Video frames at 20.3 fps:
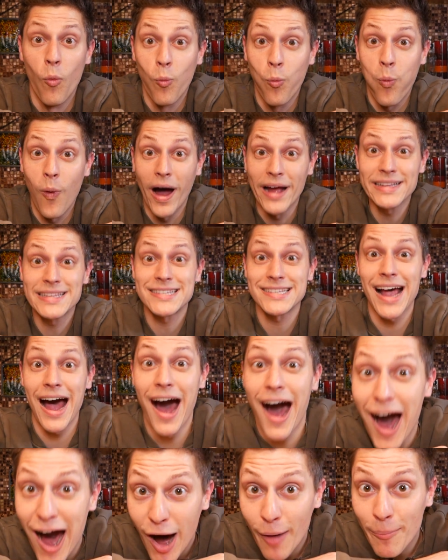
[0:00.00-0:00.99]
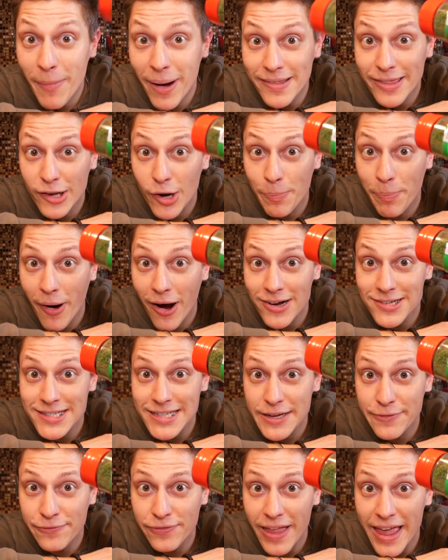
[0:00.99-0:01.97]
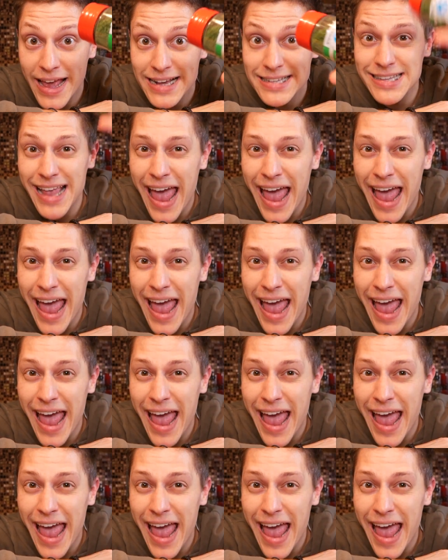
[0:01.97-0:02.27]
What's up, my little parsley flakes,